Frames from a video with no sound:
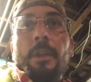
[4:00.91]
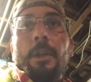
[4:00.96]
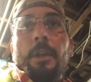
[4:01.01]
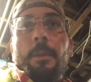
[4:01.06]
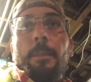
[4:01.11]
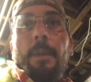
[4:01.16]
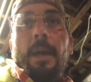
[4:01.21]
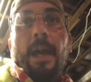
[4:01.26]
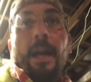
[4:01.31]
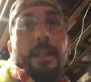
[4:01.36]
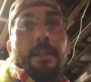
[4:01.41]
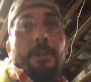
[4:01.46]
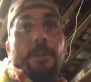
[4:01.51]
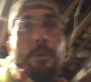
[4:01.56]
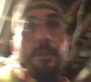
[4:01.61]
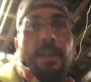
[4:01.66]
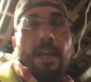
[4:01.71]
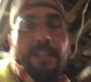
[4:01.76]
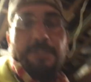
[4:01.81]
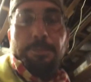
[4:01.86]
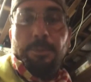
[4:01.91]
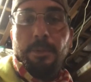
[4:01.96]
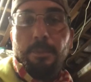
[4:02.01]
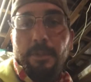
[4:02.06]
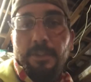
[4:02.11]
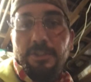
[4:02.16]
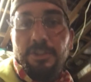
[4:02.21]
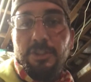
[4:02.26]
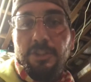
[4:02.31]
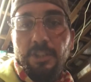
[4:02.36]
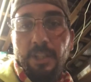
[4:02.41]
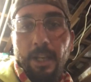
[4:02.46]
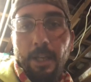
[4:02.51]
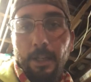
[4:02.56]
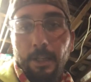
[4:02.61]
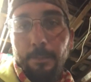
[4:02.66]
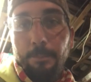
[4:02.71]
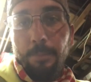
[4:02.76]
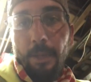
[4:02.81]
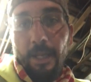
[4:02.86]
But anywho, that's pretty much a
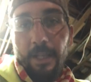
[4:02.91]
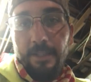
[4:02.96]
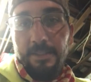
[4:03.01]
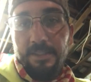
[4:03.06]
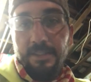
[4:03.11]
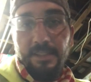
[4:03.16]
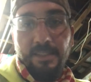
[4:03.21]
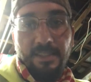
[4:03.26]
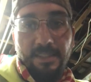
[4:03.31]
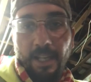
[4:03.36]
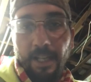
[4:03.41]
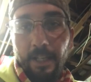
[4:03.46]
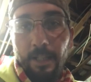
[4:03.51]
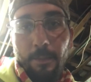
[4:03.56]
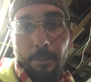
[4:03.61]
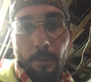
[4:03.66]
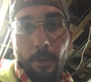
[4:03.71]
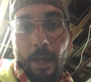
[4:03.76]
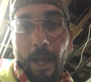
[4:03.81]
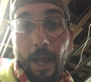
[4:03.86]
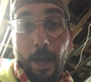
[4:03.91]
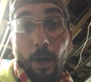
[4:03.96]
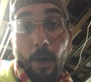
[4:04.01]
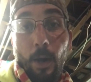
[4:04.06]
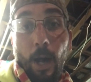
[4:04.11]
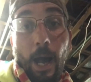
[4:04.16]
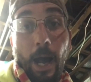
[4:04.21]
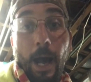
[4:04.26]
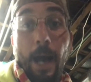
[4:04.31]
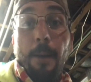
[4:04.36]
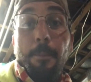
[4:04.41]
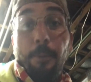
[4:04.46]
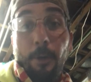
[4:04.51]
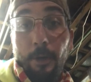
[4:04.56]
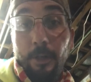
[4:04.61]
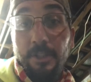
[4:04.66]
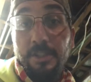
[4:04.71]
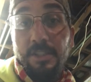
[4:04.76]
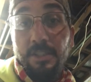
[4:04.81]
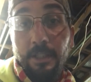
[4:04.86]
generic basic setup on how I
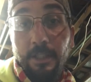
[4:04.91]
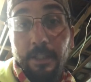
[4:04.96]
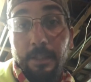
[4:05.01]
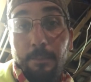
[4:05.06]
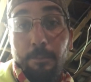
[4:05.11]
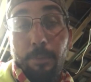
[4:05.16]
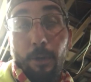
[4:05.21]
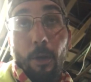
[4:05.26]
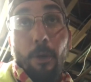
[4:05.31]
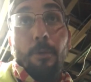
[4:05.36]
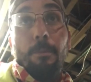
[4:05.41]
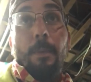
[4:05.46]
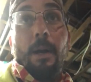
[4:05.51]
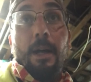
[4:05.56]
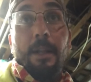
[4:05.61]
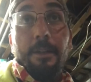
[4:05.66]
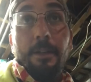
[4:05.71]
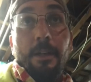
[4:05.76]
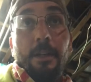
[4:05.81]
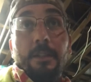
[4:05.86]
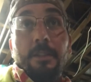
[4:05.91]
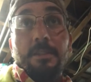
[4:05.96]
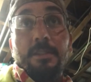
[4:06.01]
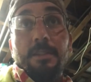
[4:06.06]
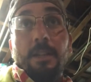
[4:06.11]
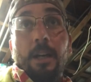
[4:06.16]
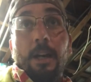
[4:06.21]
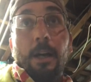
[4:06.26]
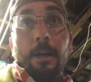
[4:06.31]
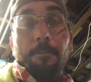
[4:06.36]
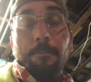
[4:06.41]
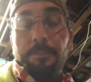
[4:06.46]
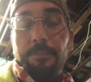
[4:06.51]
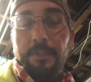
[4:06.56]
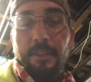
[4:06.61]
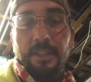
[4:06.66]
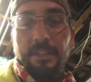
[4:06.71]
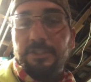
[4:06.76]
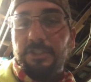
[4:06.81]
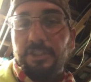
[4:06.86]
personally brood my ducks.
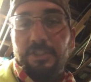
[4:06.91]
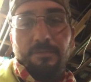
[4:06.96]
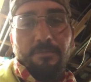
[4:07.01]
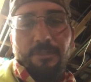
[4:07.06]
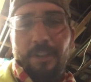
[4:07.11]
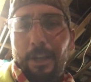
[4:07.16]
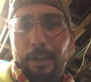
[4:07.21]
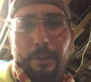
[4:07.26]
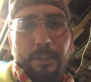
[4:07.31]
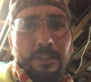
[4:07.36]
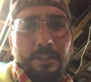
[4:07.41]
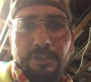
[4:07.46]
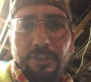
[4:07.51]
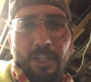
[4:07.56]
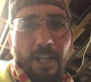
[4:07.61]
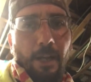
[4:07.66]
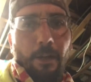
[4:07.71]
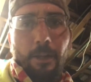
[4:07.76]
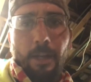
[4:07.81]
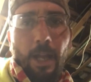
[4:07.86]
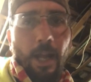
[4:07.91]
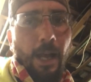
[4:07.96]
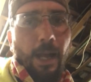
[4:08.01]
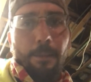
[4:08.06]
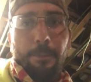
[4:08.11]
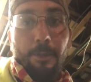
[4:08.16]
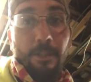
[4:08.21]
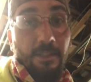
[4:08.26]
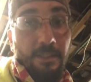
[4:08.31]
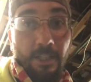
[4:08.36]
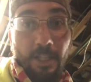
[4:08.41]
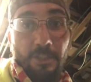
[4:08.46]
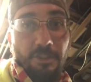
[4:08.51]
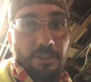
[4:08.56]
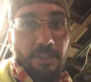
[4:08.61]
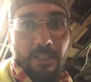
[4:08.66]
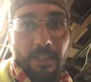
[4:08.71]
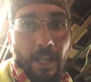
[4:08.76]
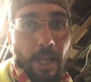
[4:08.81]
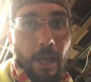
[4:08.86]
Just very generic hybrid touching
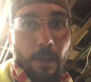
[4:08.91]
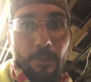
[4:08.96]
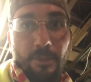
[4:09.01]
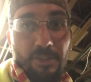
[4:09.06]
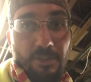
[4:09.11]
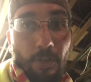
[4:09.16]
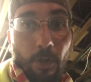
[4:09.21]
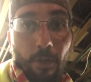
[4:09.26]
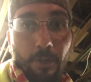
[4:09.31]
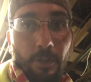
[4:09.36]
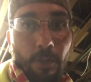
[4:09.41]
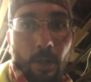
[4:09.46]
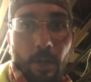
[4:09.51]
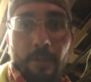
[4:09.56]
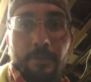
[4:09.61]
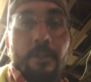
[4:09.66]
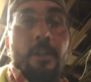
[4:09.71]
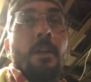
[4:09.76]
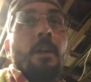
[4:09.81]
into how we started off.